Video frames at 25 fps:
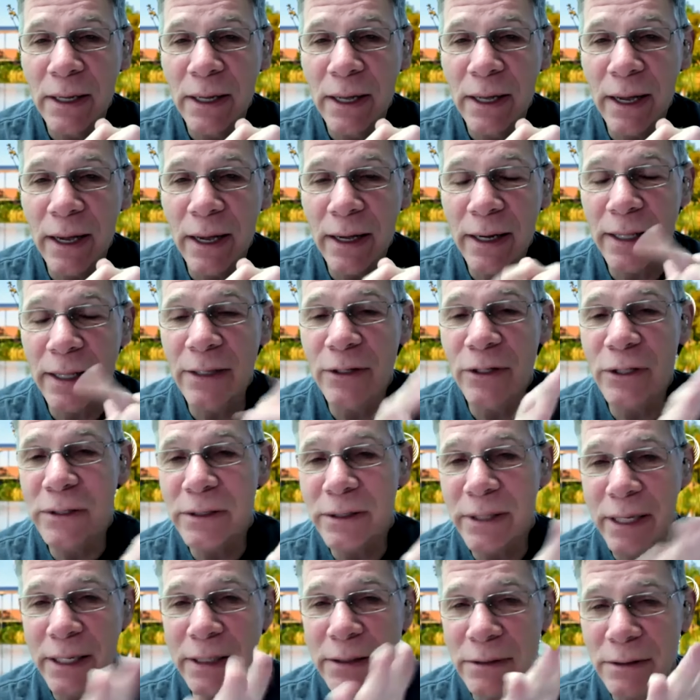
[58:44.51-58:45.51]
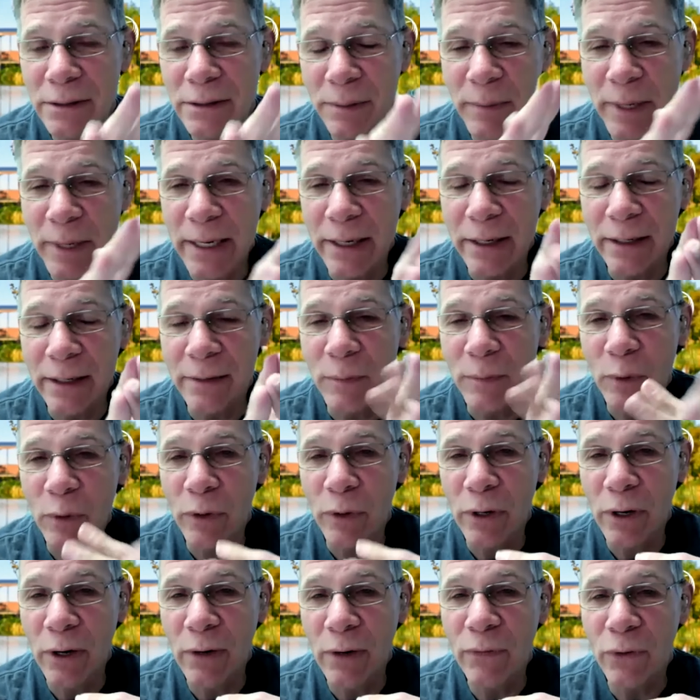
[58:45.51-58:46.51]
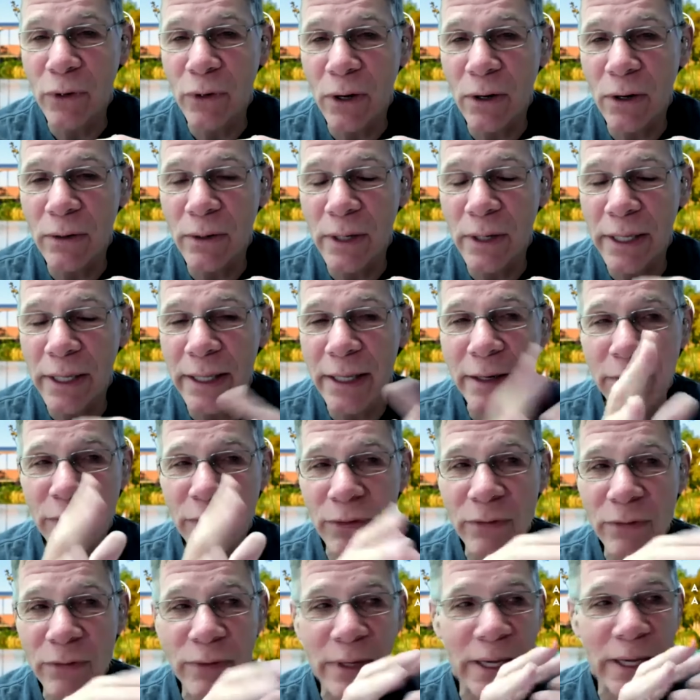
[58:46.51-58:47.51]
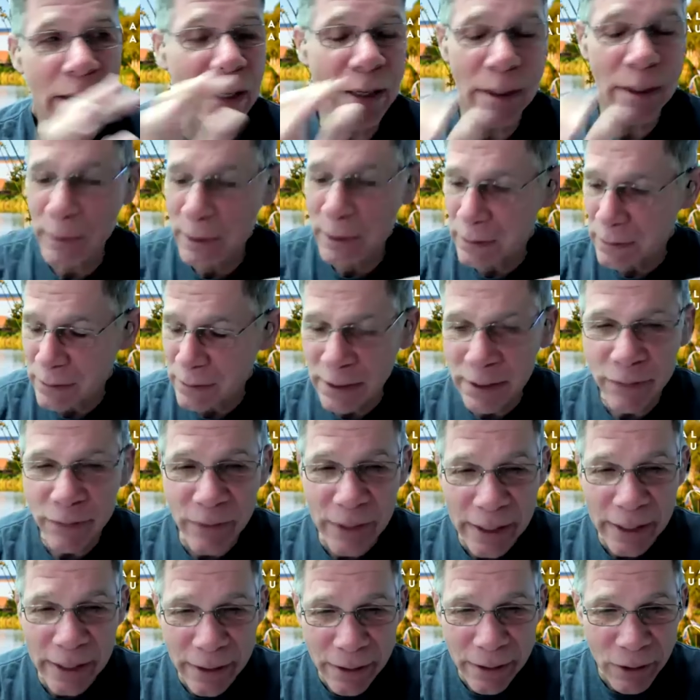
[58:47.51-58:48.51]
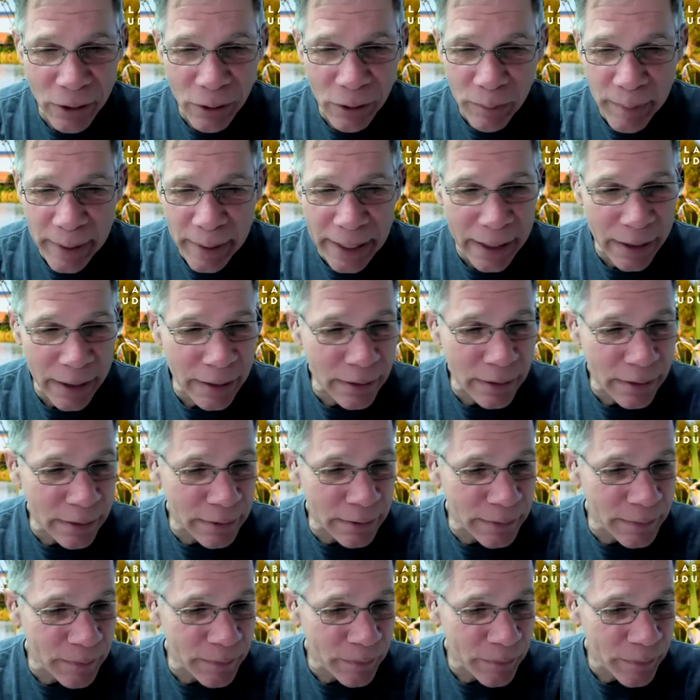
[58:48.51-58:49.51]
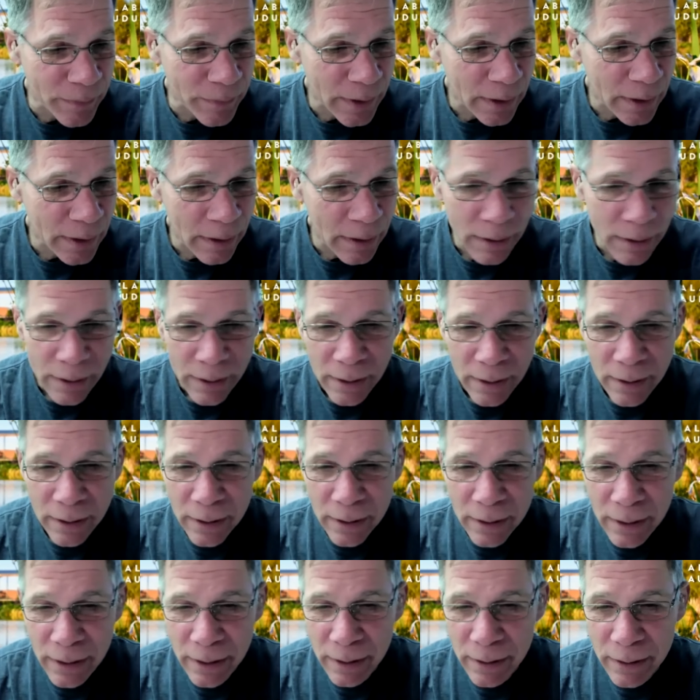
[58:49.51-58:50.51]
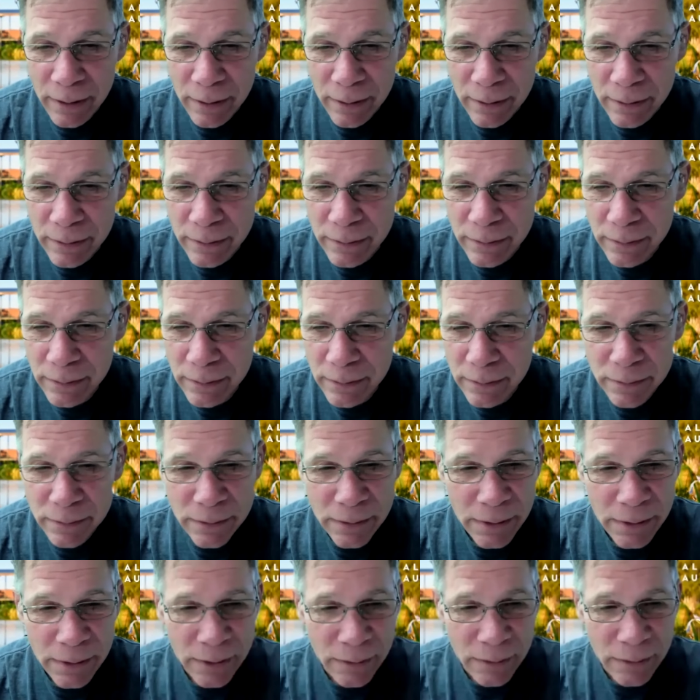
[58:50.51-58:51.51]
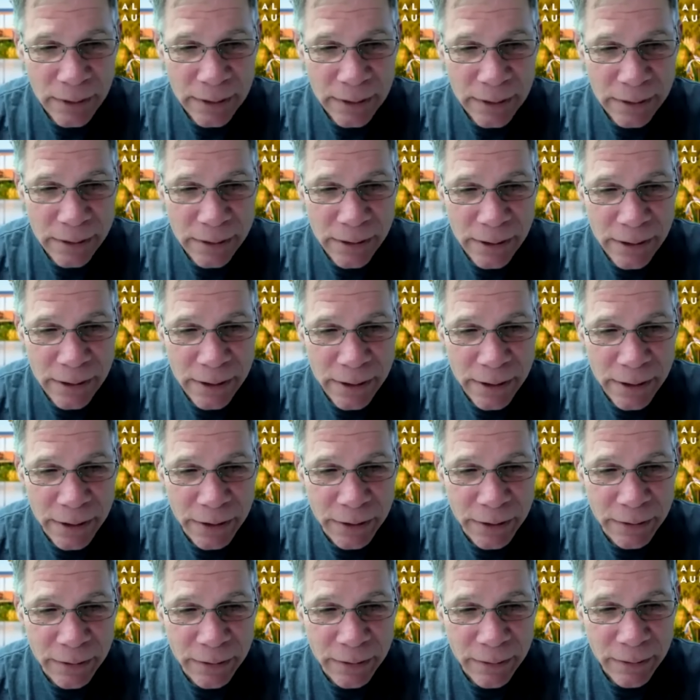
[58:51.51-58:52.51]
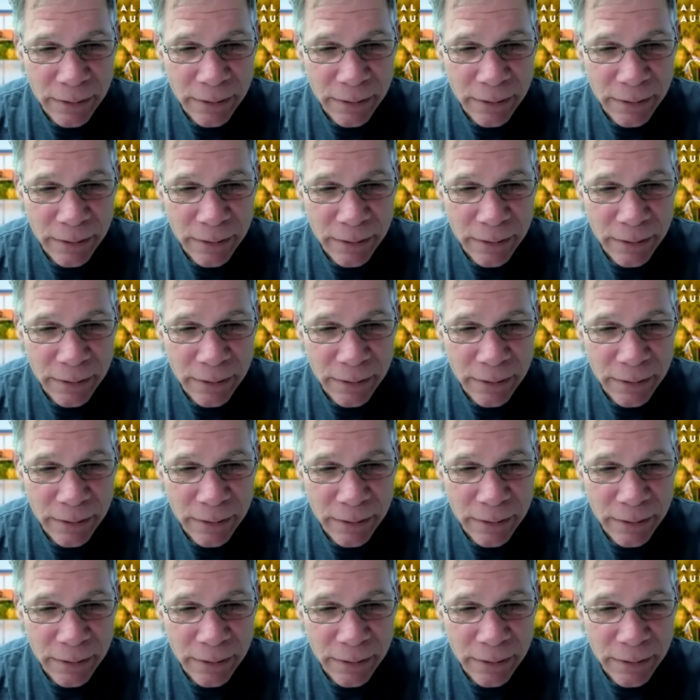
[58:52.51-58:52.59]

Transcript: And it just tends to make it a more overall. And then if you've got, let me see if I can go back to, uh, oh, let's see here.